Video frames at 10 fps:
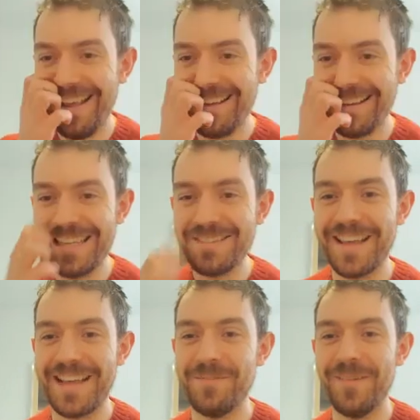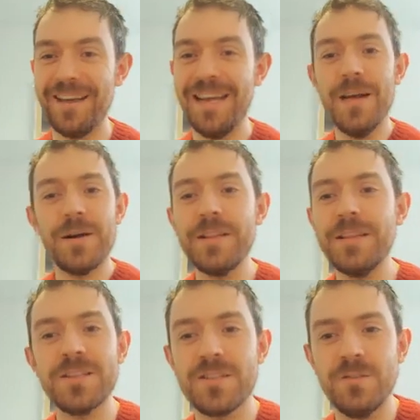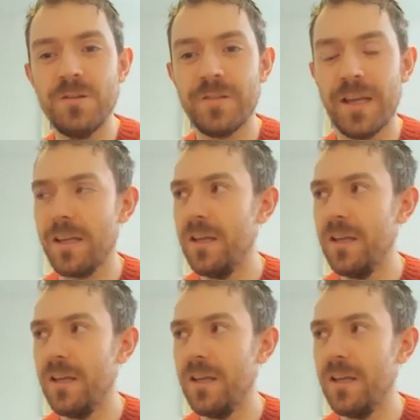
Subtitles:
I keep that in mind. I think that's true of